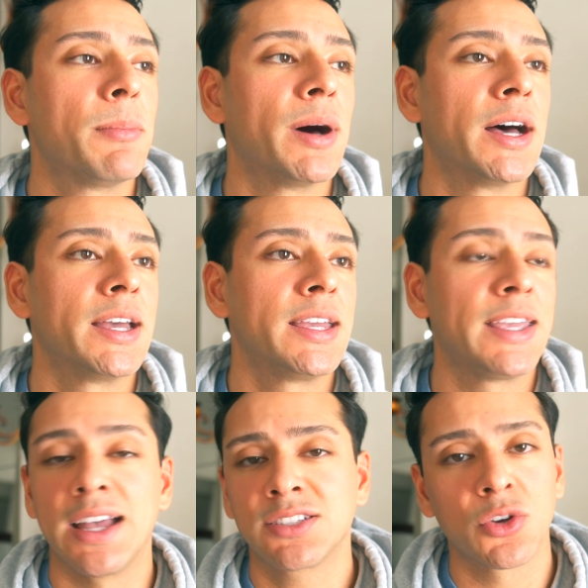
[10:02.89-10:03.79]
But
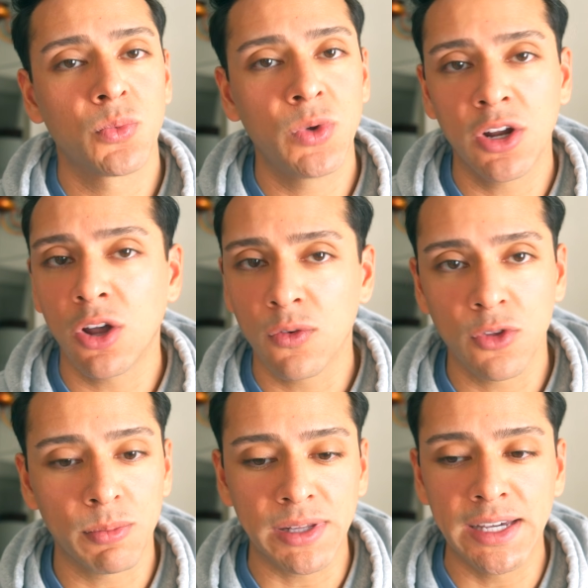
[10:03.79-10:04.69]
yeah, it's gonna read all over
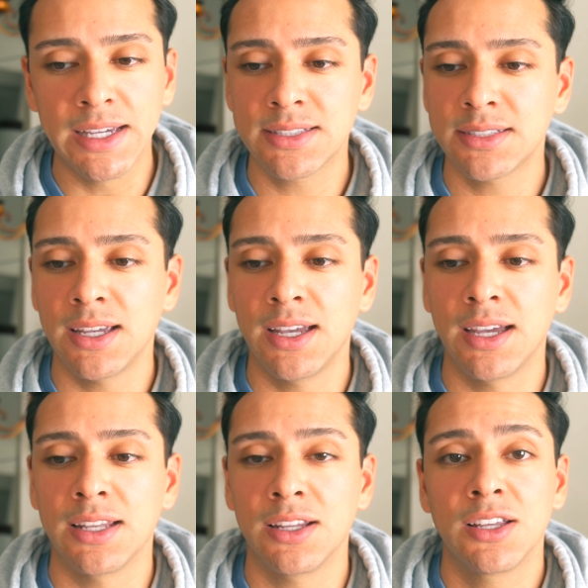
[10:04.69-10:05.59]
the place,
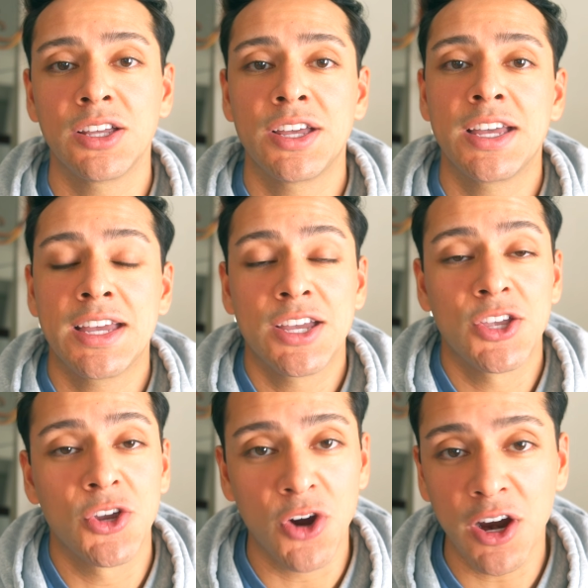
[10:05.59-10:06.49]
and
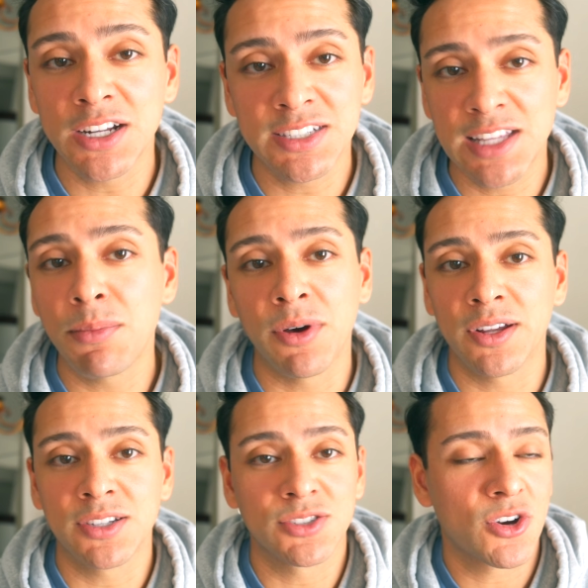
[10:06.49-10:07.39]
you are gonna step on it
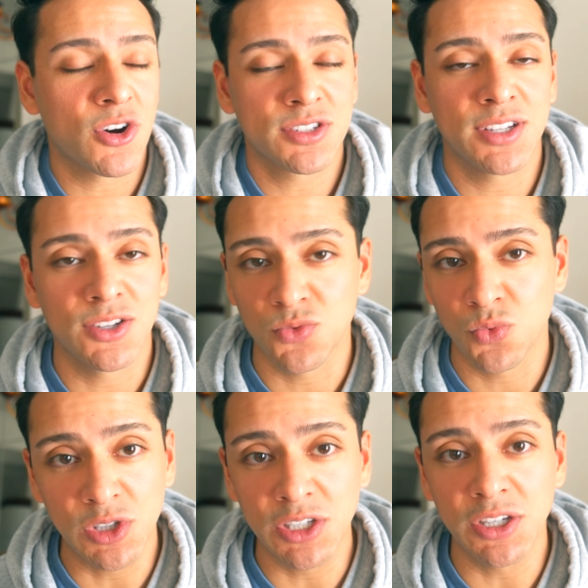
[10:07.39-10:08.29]
because the car sounds
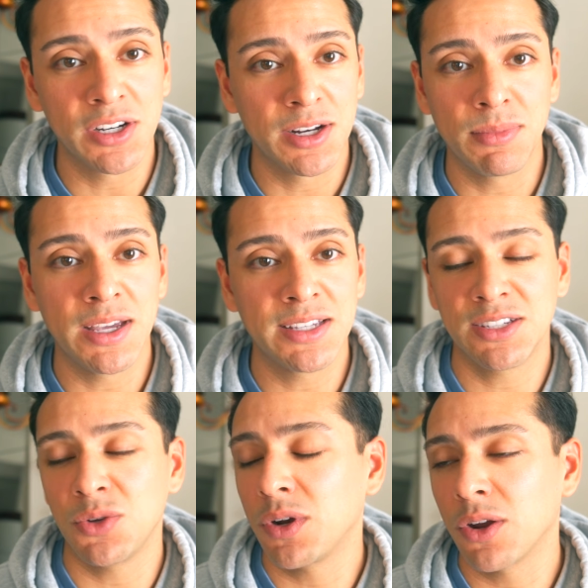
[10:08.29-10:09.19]
really good and
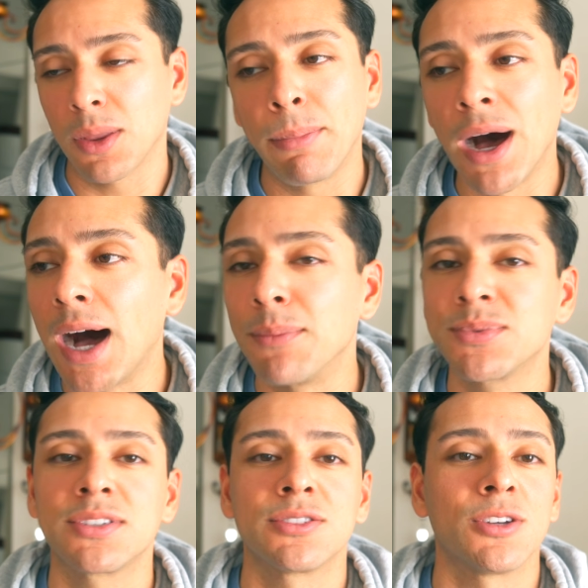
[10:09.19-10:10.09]
amazing. You wanna hear the
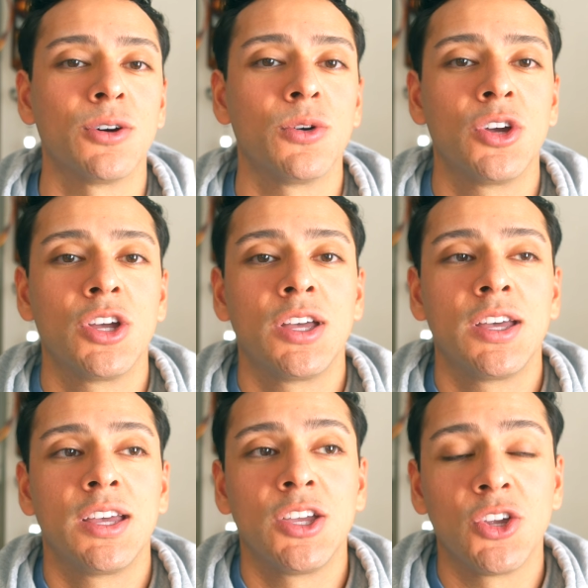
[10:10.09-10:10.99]
pops. So
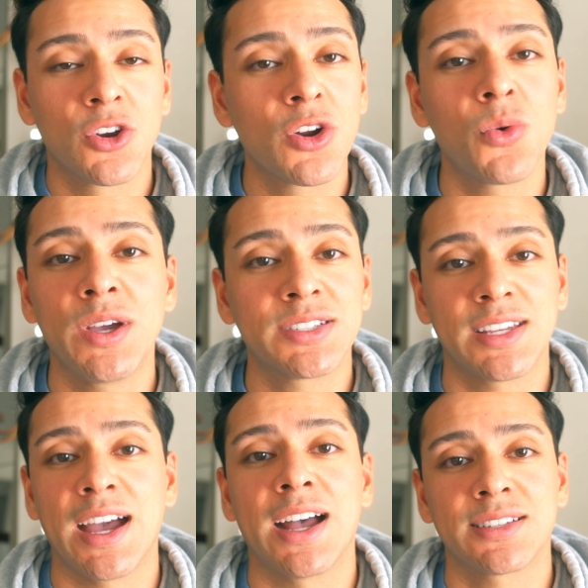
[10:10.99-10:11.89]
you're gonna waste
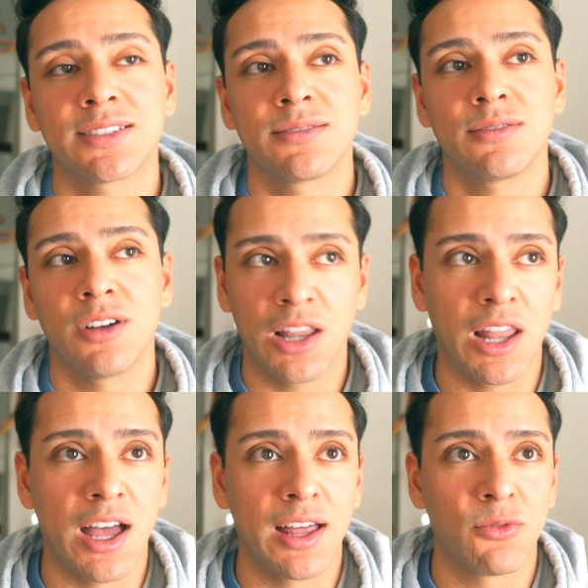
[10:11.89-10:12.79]
gas a
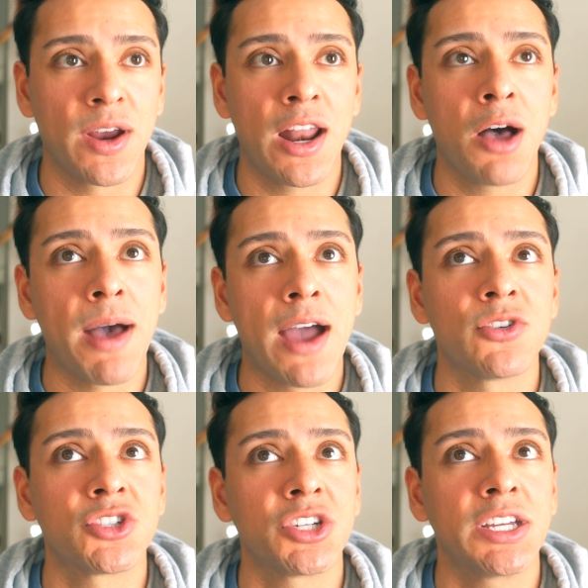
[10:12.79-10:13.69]
lot. Right now I'm
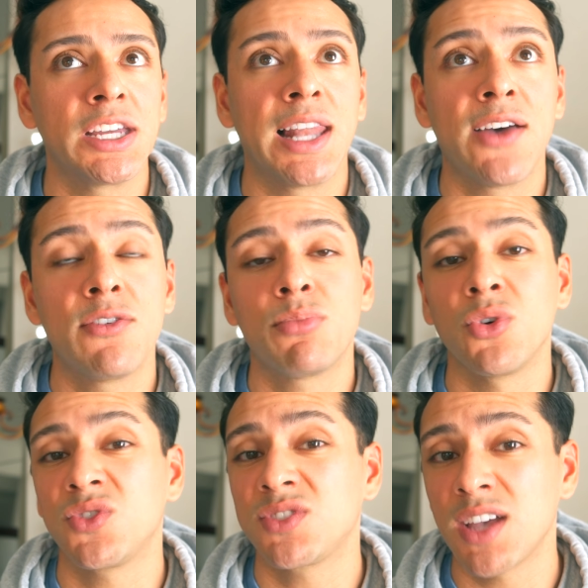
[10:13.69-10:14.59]
averaging
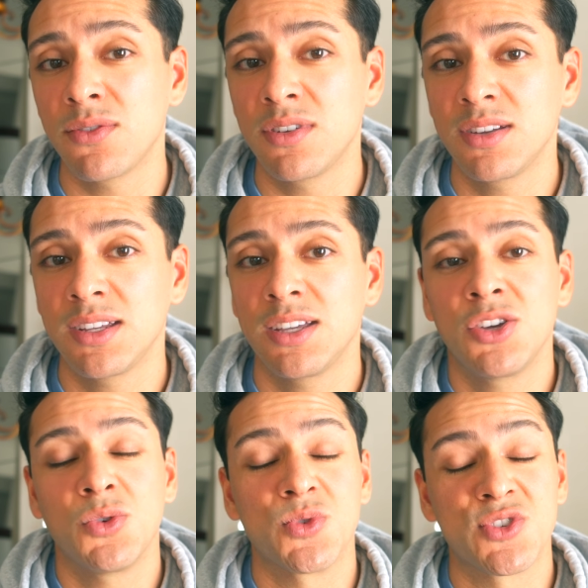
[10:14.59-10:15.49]
11.7,
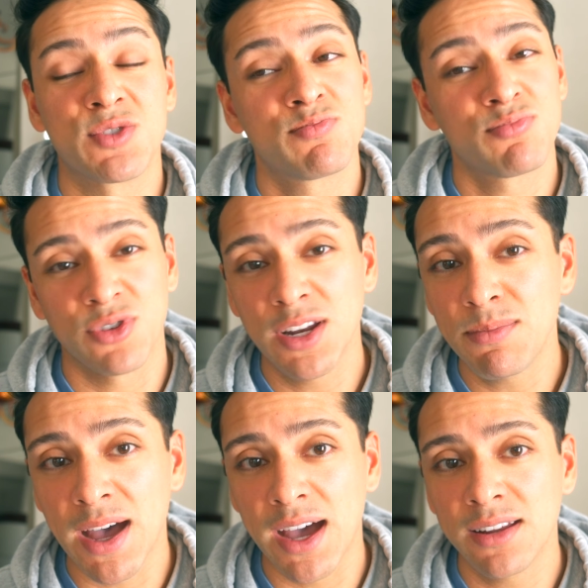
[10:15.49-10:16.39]
which is pretty
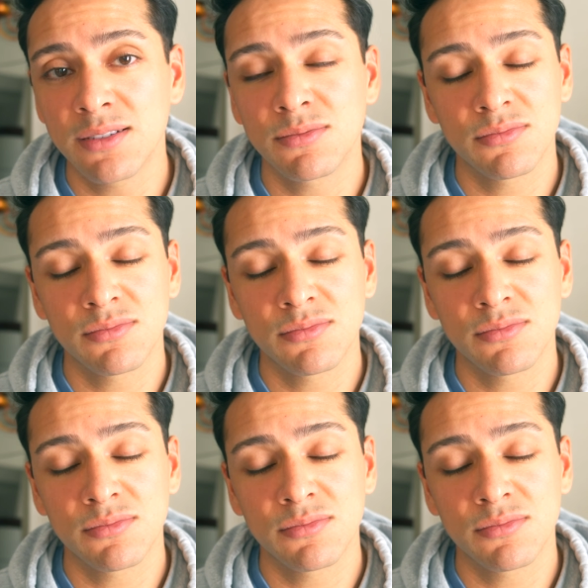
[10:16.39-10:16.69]
bad.